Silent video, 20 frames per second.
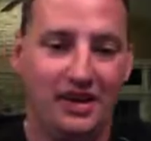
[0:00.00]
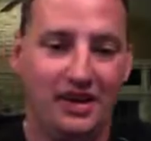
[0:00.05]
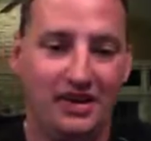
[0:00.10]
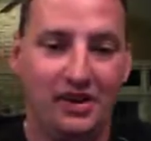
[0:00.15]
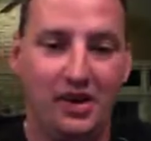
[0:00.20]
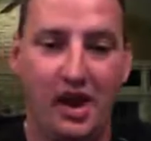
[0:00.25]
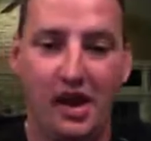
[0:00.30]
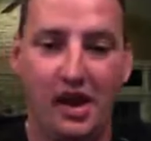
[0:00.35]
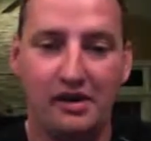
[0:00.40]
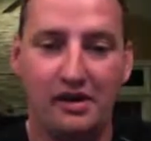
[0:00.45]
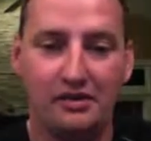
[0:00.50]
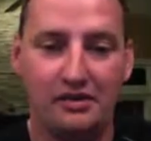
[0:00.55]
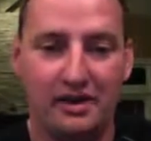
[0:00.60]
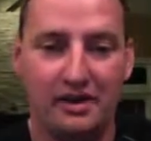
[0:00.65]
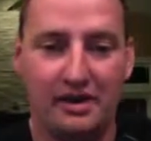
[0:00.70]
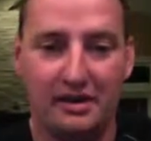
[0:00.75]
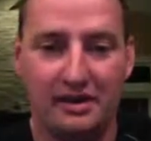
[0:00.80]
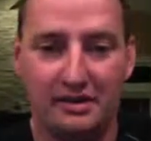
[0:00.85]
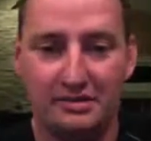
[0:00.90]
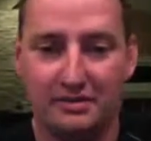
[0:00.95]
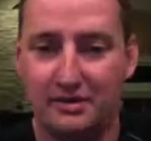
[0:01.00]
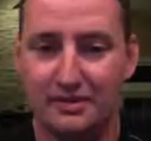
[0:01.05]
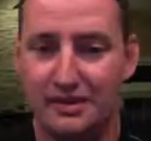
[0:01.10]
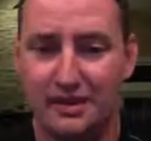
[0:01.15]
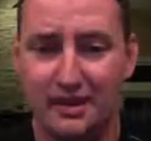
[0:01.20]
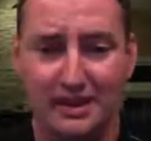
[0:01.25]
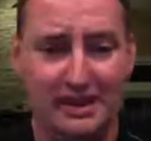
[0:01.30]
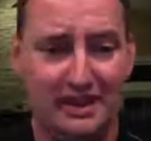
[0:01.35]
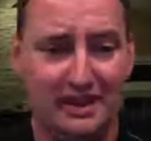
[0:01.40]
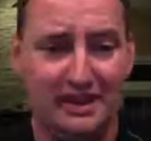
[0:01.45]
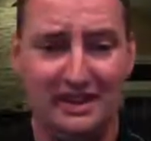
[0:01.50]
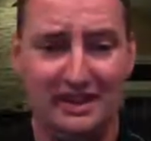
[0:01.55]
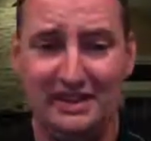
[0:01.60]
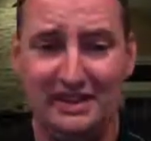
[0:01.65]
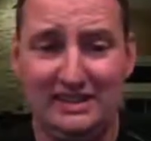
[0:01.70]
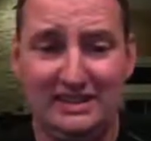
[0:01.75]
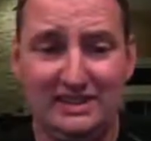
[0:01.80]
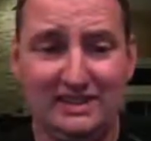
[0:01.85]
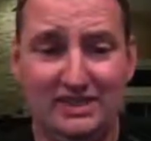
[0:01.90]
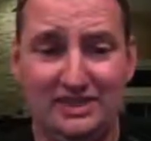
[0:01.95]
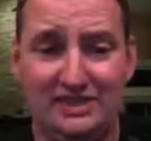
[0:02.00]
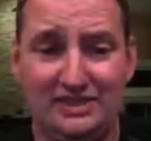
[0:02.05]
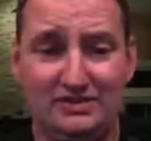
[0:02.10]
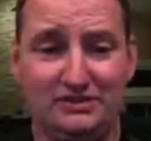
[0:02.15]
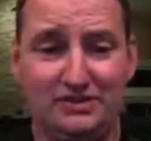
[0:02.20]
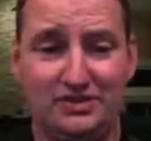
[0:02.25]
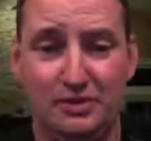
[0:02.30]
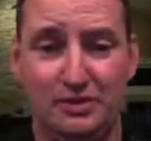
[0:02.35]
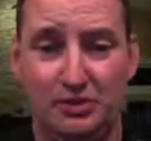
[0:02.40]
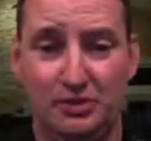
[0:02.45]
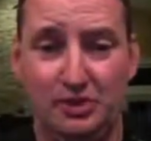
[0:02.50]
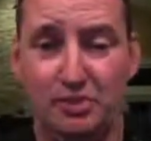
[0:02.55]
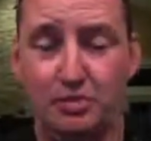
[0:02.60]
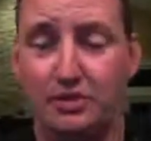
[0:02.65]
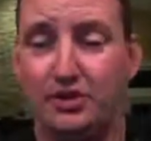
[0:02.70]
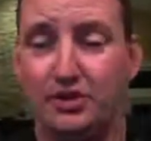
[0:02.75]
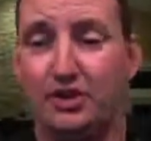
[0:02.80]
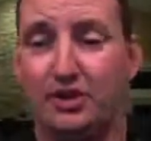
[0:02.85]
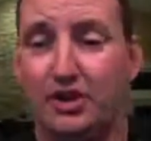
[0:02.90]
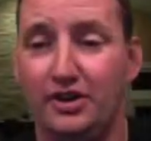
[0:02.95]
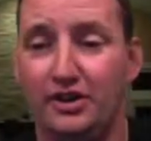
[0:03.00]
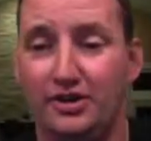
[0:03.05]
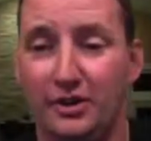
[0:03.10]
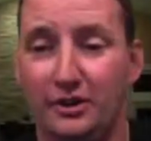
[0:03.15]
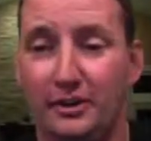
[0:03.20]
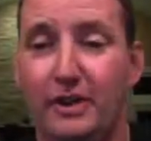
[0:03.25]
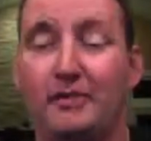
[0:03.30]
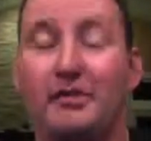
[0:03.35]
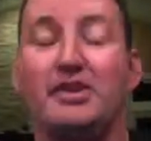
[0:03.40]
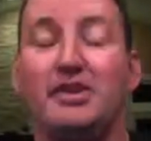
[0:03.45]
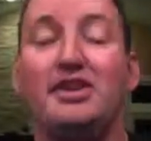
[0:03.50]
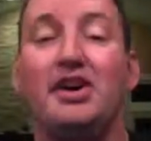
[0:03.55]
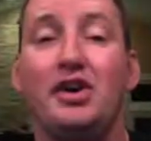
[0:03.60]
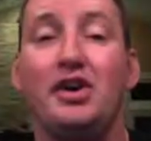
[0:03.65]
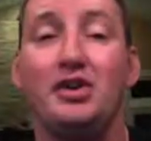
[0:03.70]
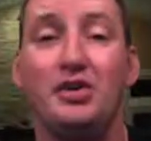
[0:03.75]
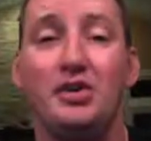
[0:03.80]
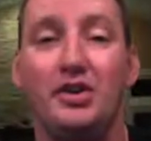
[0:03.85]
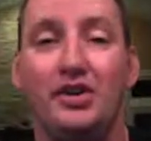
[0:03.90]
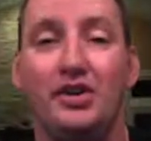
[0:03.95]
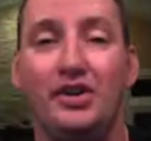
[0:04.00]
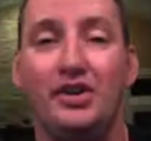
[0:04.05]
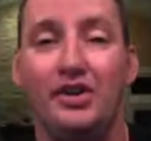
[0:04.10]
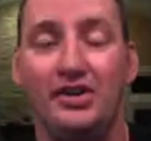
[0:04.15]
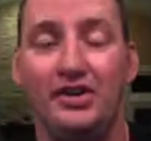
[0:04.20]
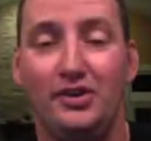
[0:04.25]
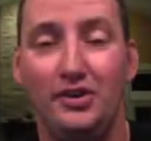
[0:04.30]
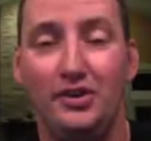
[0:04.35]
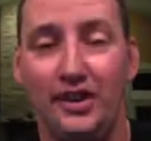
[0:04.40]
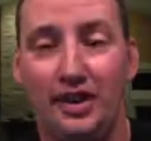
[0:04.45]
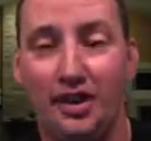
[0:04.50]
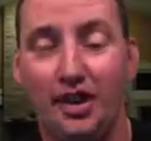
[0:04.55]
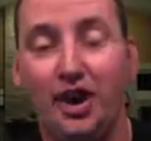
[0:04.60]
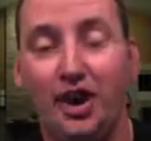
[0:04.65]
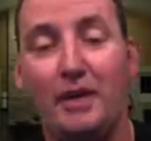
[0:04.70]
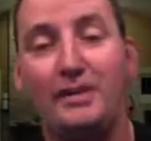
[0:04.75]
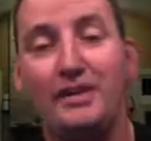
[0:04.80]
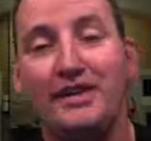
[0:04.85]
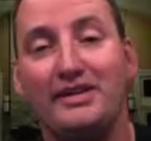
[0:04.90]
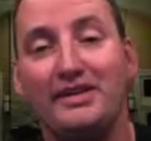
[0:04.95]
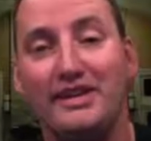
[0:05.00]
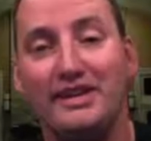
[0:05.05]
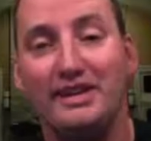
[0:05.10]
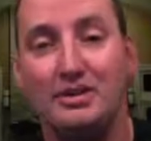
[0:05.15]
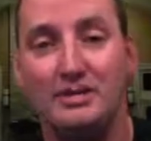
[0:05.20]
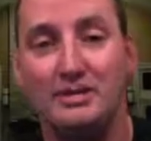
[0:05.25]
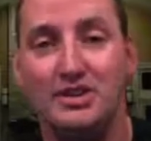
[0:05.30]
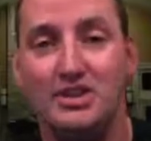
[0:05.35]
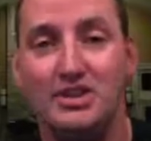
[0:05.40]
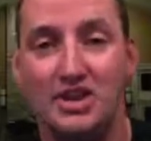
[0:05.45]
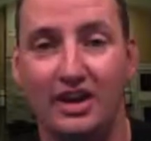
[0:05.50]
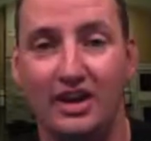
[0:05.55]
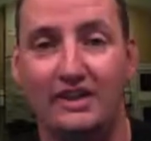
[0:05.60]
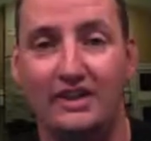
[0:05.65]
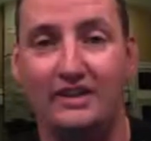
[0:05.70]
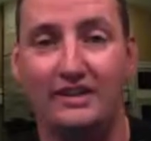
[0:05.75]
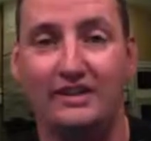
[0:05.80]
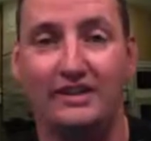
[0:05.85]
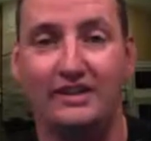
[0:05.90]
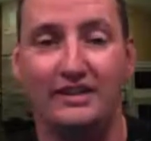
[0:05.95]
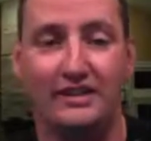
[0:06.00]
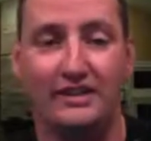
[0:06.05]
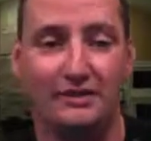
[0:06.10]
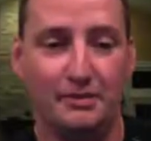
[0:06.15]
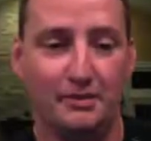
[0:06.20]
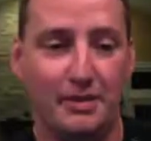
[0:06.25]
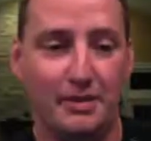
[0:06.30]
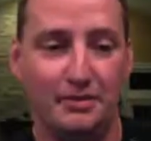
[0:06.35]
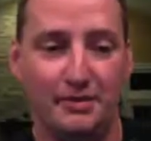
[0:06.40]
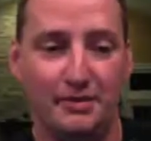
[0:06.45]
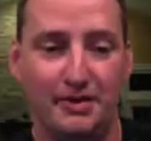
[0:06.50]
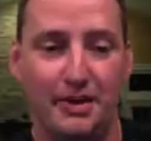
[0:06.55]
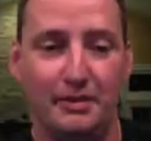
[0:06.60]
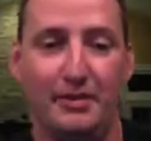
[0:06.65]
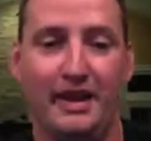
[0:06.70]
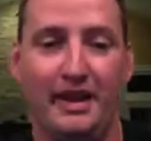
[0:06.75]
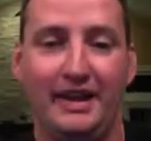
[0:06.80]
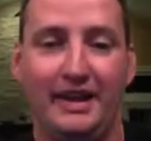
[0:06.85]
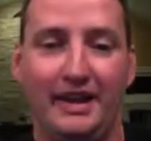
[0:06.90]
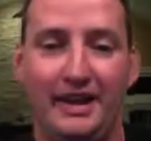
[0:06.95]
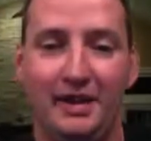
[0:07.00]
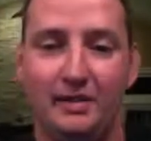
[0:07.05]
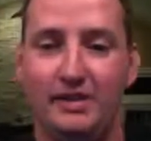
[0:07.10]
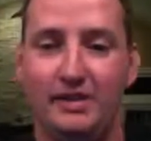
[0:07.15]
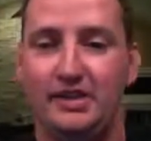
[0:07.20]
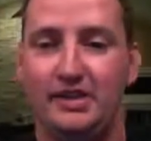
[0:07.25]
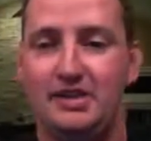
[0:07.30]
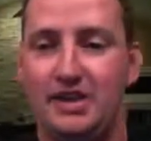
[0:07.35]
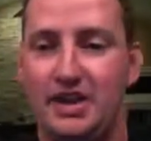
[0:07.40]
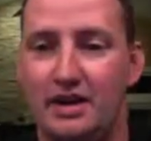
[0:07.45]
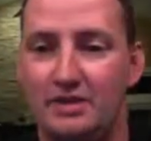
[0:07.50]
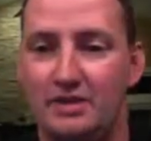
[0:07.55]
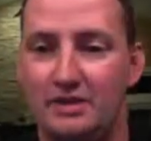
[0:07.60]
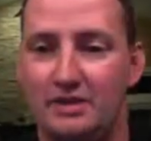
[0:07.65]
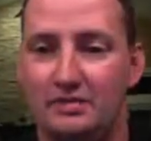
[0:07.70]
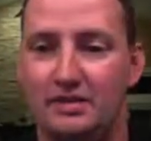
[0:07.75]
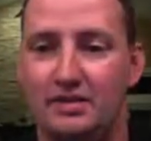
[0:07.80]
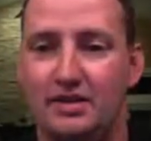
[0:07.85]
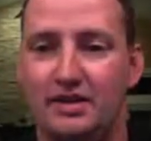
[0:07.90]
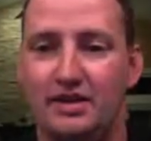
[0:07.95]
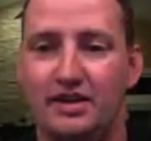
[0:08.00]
You have just some superstars there. I'm not going to tell you who they are, because then you'll be jealous of the people that I'm hanging out with in the chat room.